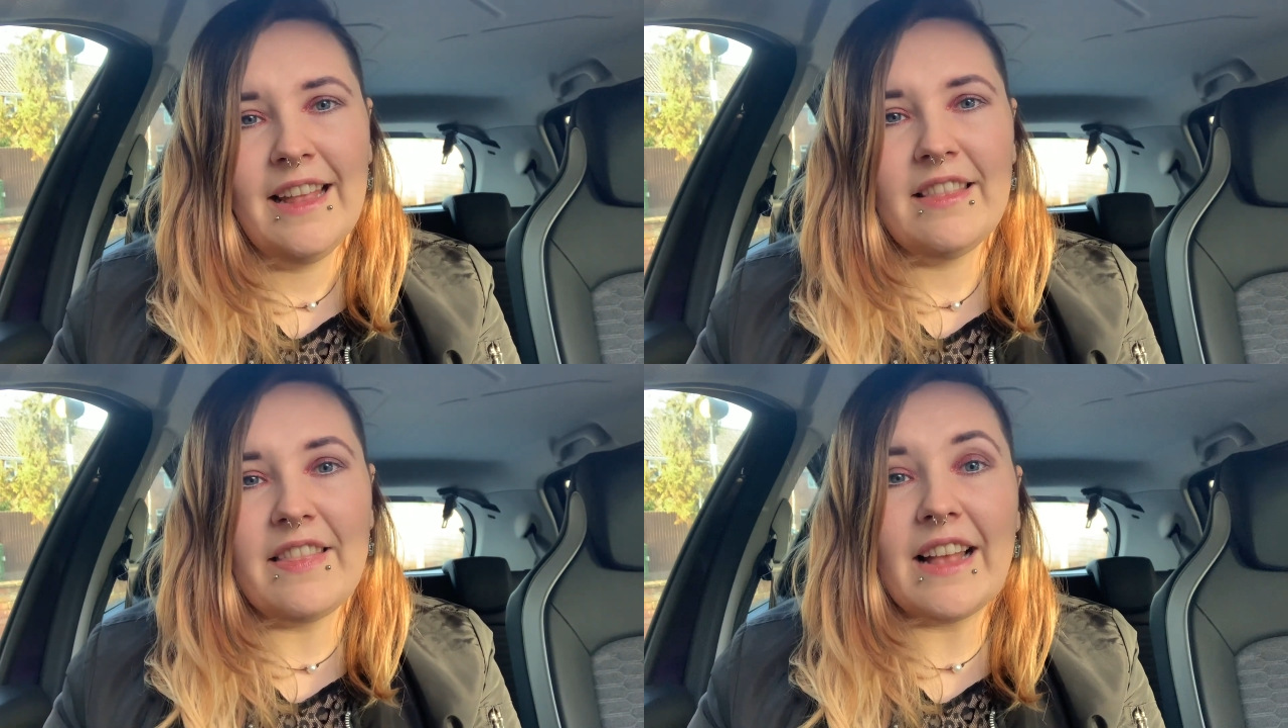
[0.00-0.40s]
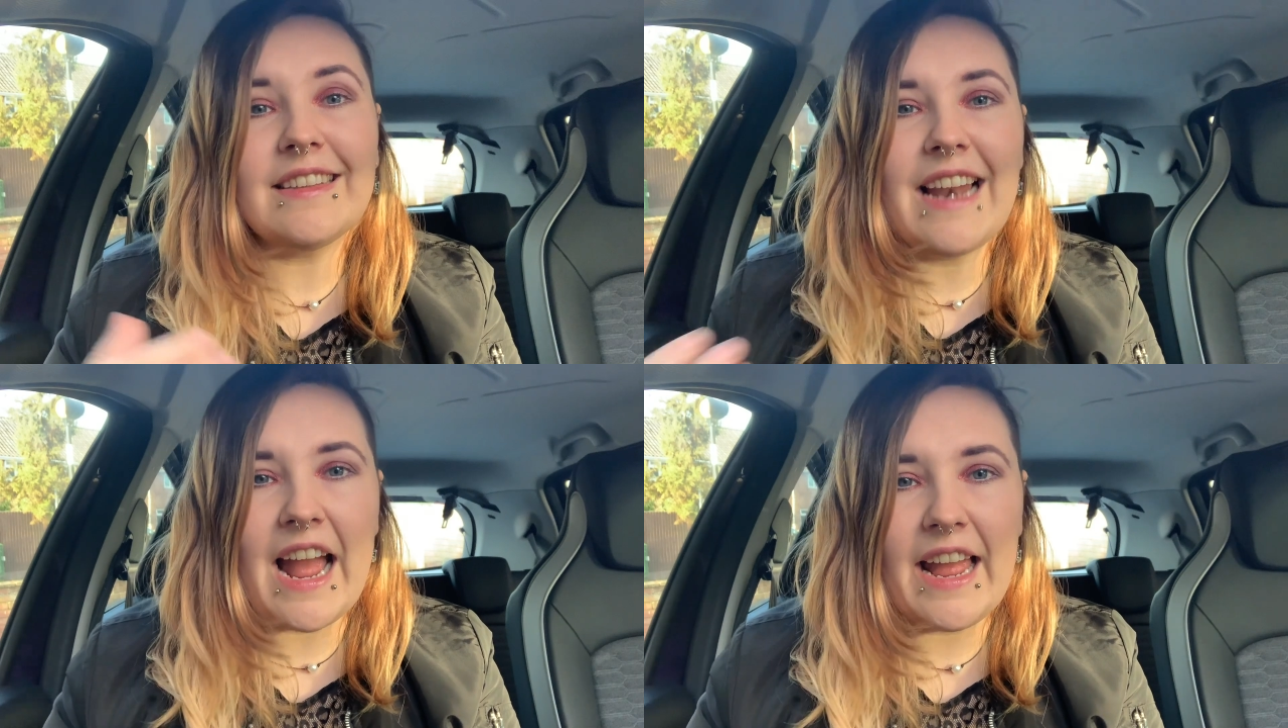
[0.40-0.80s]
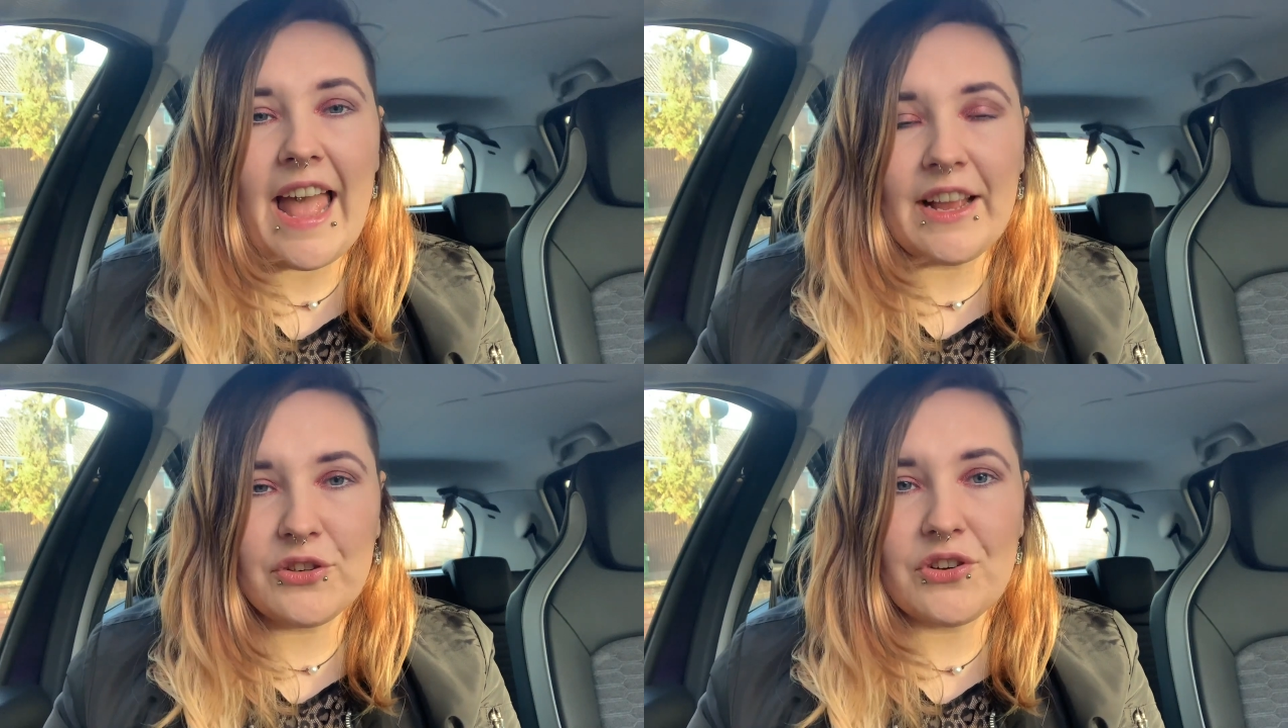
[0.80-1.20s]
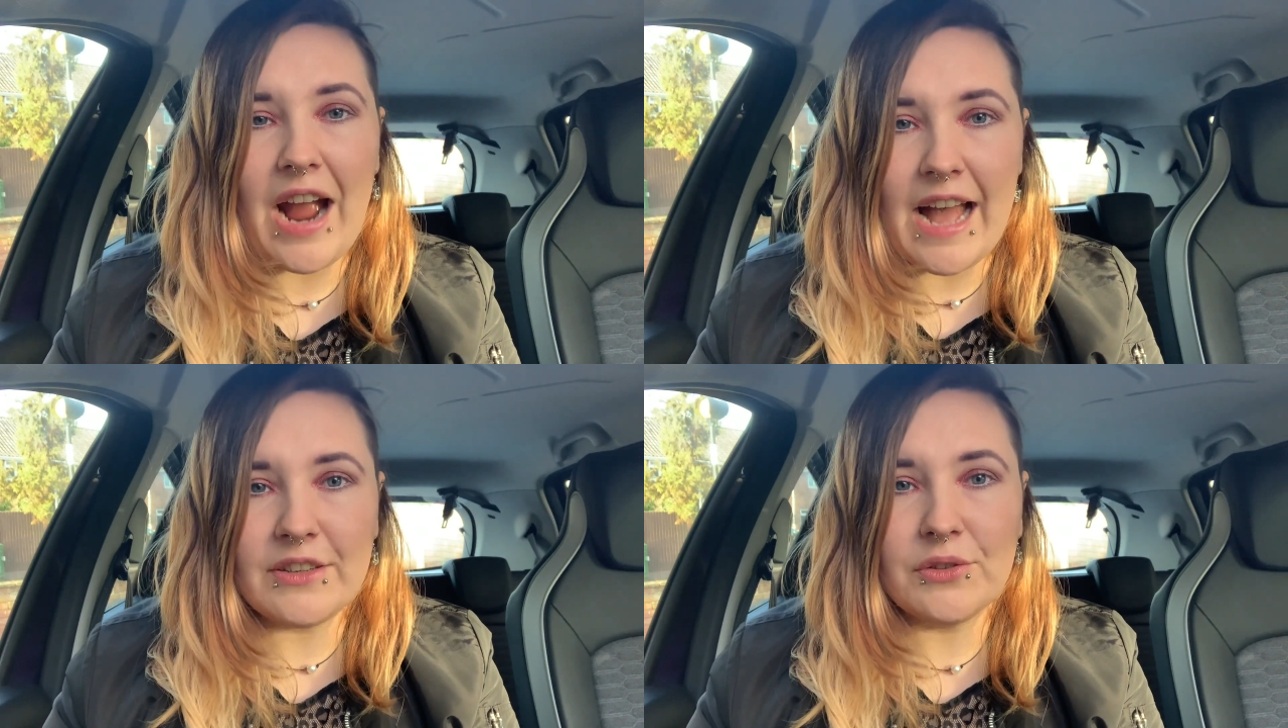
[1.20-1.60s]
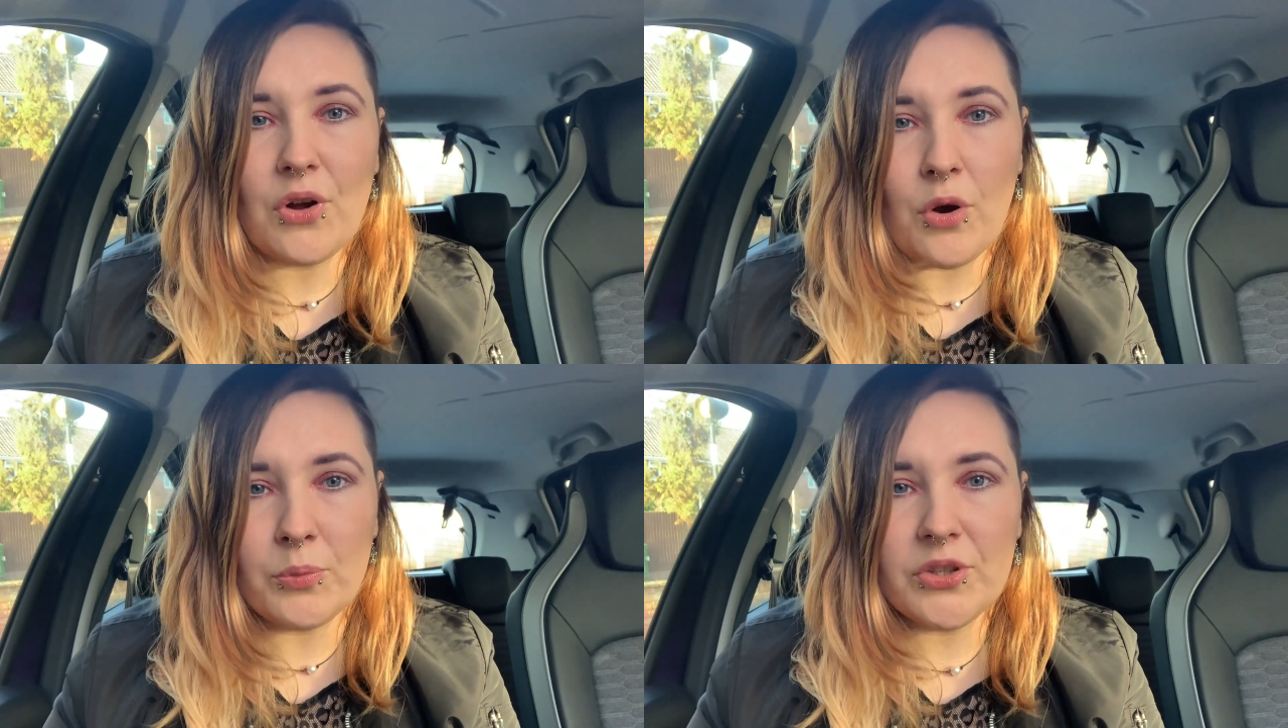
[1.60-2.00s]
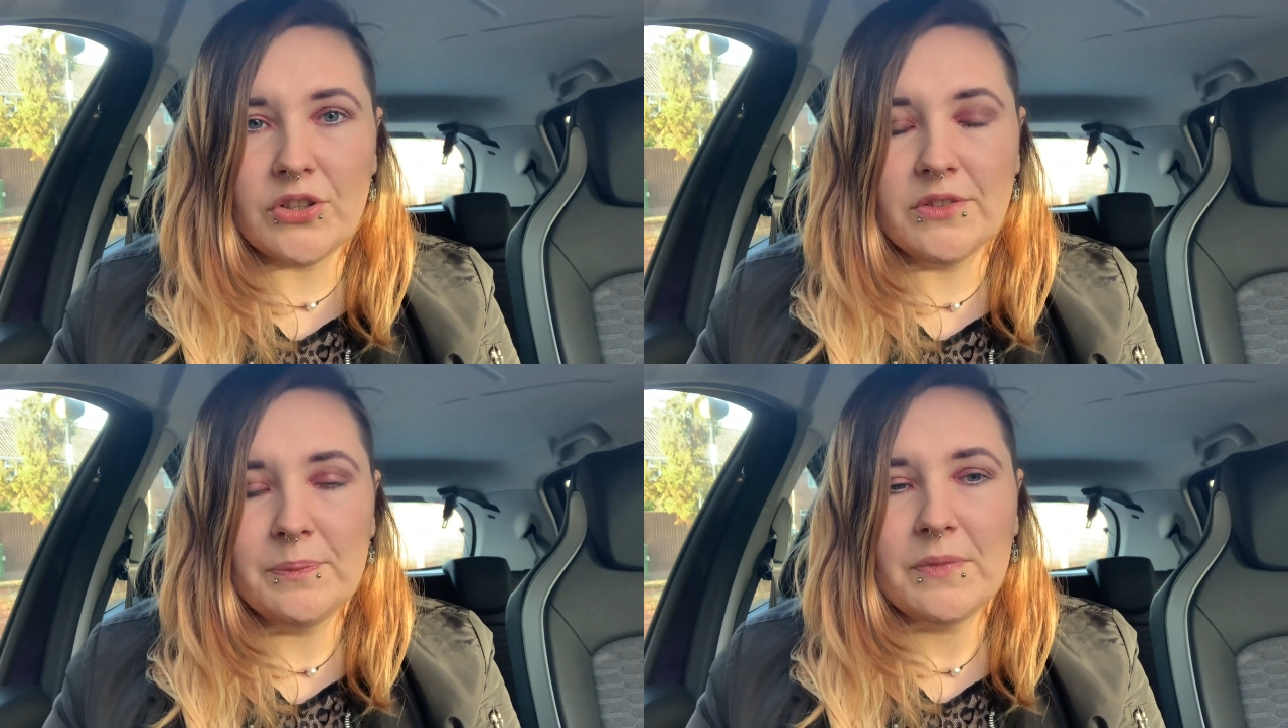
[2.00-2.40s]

then that's an extra add-on option.